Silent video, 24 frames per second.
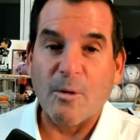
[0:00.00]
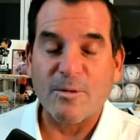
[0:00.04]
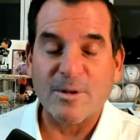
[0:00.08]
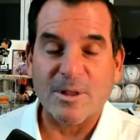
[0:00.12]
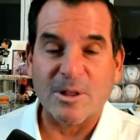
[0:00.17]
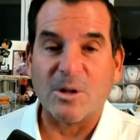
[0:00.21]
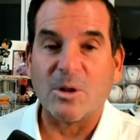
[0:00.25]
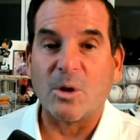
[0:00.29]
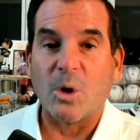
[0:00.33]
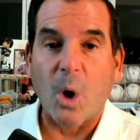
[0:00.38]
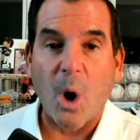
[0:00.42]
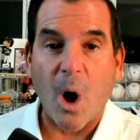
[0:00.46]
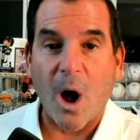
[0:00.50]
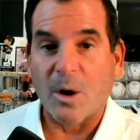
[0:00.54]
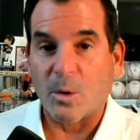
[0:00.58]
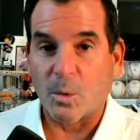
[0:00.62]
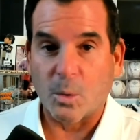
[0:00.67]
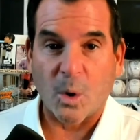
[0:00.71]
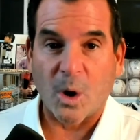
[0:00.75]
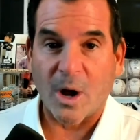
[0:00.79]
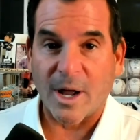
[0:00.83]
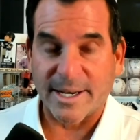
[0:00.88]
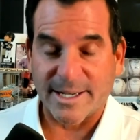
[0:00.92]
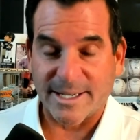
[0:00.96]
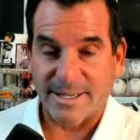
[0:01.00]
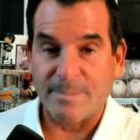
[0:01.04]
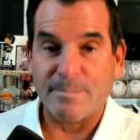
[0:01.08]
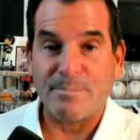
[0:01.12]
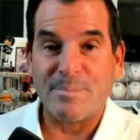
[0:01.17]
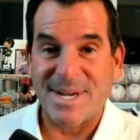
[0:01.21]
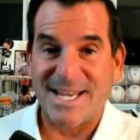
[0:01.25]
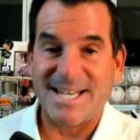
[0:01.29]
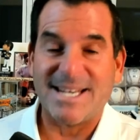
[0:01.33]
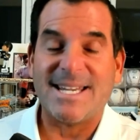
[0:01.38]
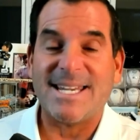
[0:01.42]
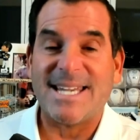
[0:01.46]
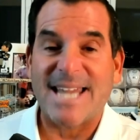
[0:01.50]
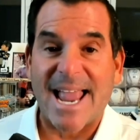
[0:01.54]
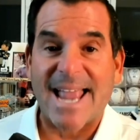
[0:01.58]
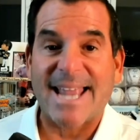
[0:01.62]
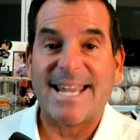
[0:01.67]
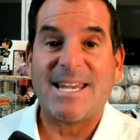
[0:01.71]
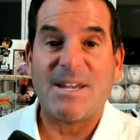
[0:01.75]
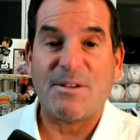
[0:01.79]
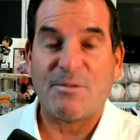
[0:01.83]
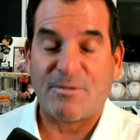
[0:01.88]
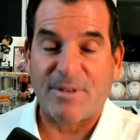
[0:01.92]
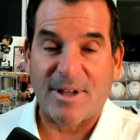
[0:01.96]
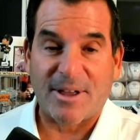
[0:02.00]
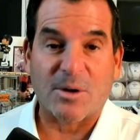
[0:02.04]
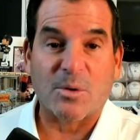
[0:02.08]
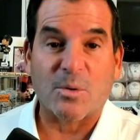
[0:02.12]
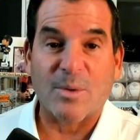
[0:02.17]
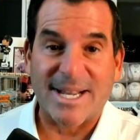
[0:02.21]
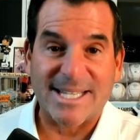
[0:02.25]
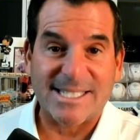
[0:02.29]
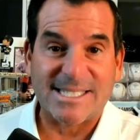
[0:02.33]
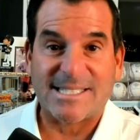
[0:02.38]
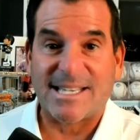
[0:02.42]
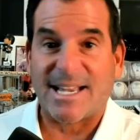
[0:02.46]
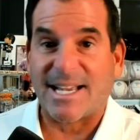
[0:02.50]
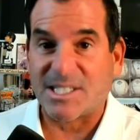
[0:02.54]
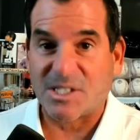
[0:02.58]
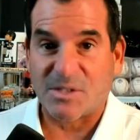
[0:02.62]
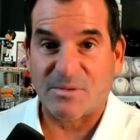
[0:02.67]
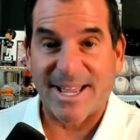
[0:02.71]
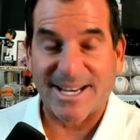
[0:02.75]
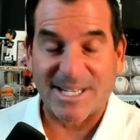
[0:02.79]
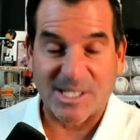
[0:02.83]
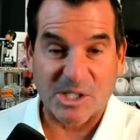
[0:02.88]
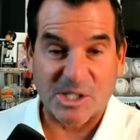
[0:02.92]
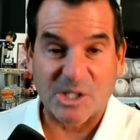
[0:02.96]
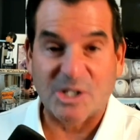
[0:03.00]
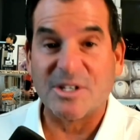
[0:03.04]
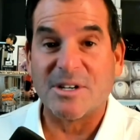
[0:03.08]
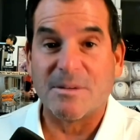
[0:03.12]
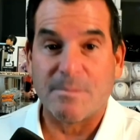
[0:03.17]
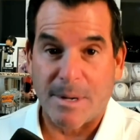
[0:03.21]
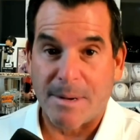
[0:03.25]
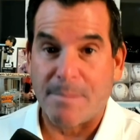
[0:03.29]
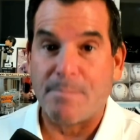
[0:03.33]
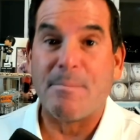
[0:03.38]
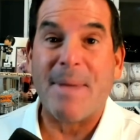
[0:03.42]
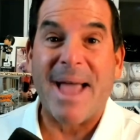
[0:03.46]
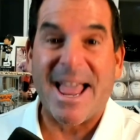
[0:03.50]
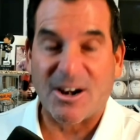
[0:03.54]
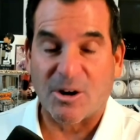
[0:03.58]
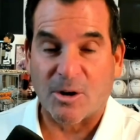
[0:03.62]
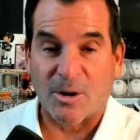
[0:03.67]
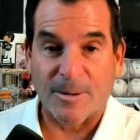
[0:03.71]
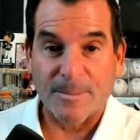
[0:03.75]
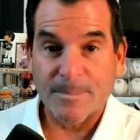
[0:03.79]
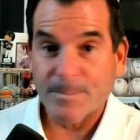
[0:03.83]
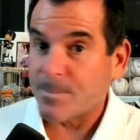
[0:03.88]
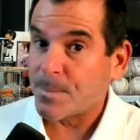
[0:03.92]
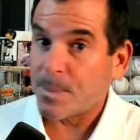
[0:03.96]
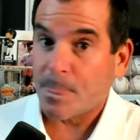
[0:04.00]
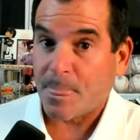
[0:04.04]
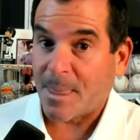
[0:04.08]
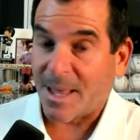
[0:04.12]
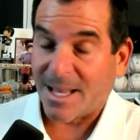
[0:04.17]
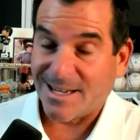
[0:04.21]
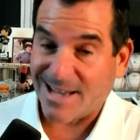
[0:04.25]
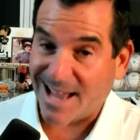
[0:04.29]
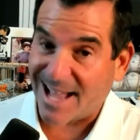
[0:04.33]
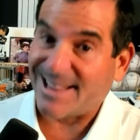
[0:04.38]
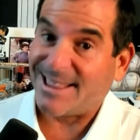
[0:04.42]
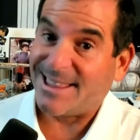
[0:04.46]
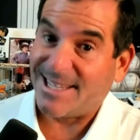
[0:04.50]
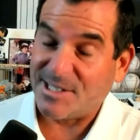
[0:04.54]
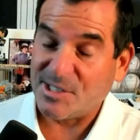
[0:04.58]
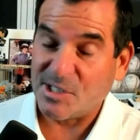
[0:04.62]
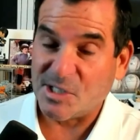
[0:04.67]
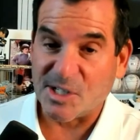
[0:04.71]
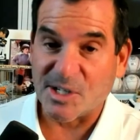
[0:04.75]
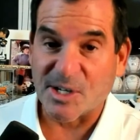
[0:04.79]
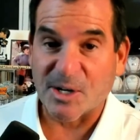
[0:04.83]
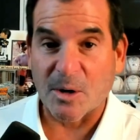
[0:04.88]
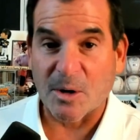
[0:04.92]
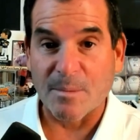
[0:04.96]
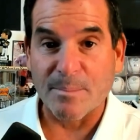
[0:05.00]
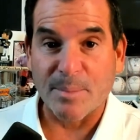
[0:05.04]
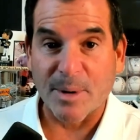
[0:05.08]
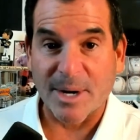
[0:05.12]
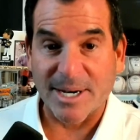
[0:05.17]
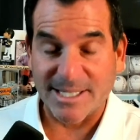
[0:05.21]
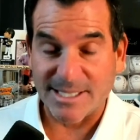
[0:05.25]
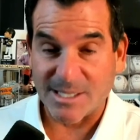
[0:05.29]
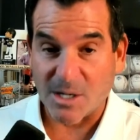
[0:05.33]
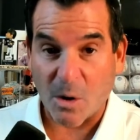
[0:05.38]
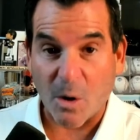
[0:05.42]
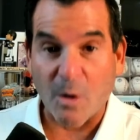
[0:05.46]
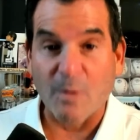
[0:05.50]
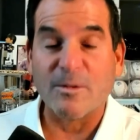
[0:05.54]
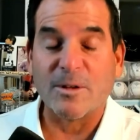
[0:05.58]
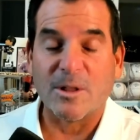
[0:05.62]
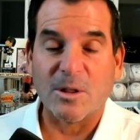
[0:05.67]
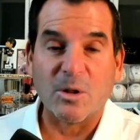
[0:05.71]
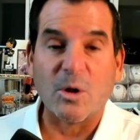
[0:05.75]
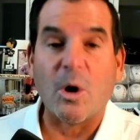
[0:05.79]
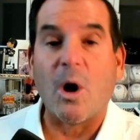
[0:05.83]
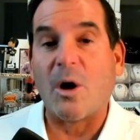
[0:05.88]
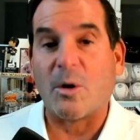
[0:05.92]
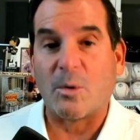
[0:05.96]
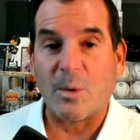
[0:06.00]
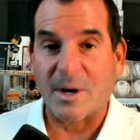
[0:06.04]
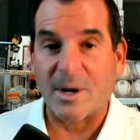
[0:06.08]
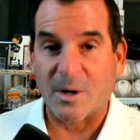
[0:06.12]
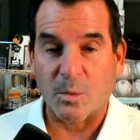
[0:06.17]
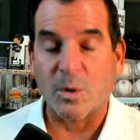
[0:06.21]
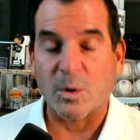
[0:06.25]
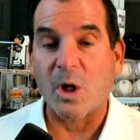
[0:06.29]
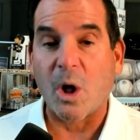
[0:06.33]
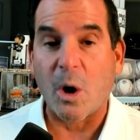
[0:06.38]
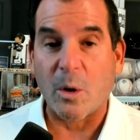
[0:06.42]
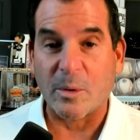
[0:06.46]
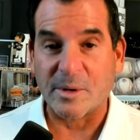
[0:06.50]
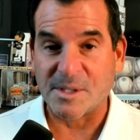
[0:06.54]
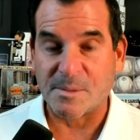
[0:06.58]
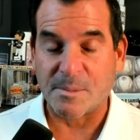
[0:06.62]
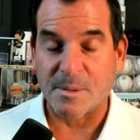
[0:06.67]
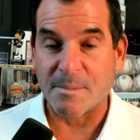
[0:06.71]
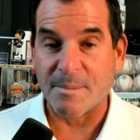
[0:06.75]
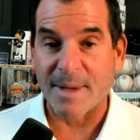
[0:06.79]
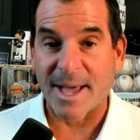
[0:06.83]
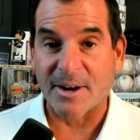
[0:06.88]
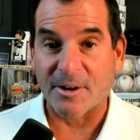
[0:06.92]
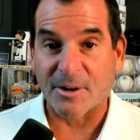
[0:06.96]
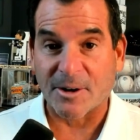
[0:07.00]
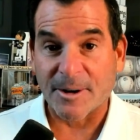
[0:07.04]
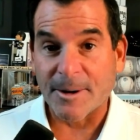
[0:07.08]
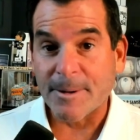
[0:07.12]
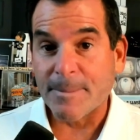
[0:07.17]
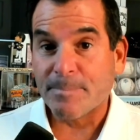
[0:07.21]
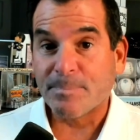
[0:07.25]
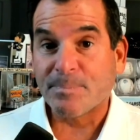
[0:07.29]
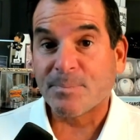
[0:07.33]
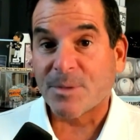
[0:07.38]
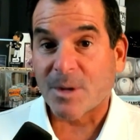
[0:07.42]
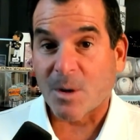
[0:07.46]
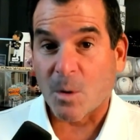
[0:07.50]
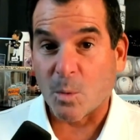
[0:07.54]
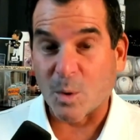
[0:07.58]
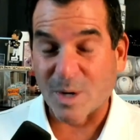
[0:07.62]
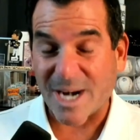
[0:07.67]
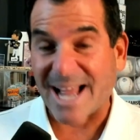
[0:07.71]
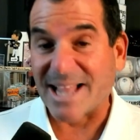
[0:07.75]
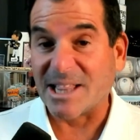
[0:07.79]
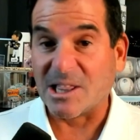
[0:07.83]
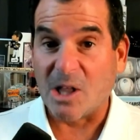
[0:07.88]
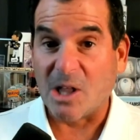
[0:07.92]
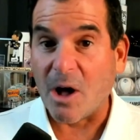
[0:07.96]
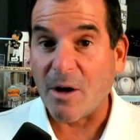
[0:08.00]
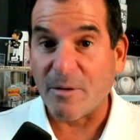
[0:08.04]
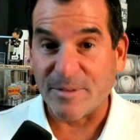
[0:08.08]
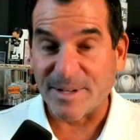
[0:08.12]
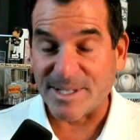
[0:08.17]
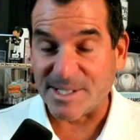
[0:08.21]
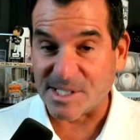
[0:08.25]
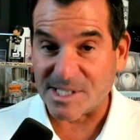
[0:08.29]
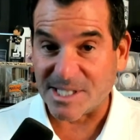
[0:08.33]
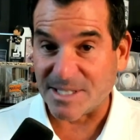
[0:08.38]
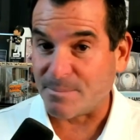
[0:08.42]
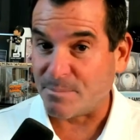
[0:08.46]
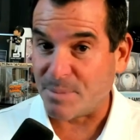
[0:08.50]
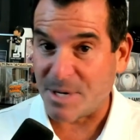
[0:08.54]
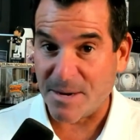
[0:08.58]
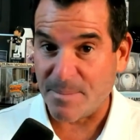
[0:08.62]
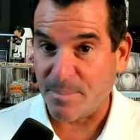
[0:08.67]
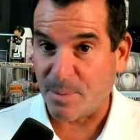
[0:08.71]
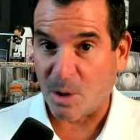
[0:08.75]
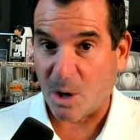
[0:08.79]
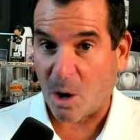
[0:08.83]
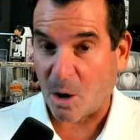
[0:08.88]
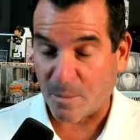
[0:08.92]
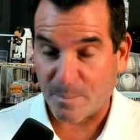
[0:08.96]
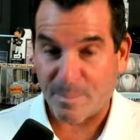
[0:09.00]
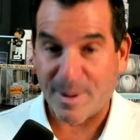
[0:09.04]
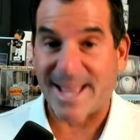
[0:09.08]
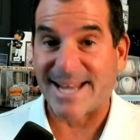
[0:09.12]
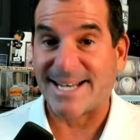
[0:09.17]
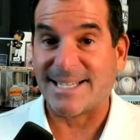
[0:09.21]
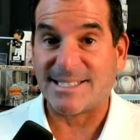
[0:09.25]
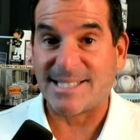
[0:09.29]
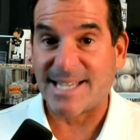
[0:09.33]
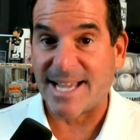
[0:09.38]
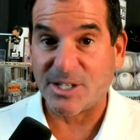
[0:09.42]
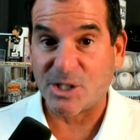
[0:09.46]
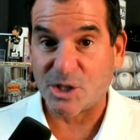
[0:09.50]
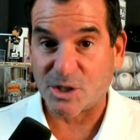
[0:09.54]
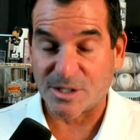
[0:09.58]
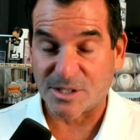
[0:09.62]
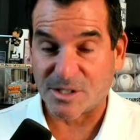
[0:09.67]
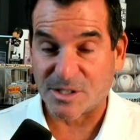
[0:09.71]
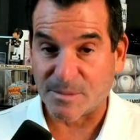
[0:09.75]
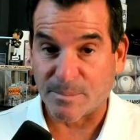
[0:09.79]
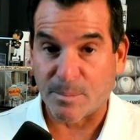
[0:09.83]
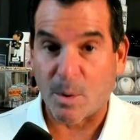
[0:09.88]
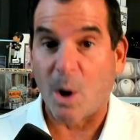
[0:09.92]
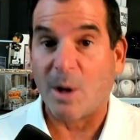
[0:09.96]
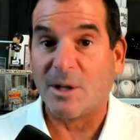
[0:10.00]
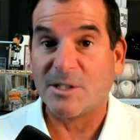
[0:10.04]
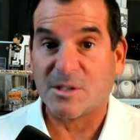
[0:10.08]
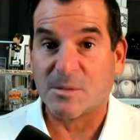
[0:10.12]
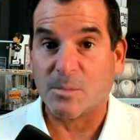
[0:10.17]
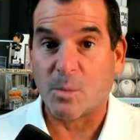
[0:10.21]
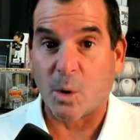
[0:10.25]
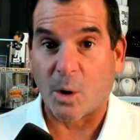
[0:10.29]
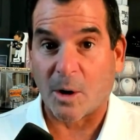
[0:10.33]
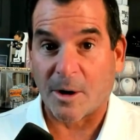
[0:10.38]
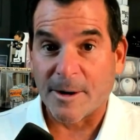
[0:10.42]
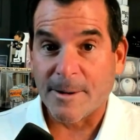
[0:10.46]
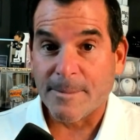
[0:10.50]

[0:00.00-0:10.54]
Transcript: the long run, being a Yankee fan or Red Sox fan is going to be better. Not this year, but over the long run, it will always be better. What I love is that people aren't paying attention to Baltimore.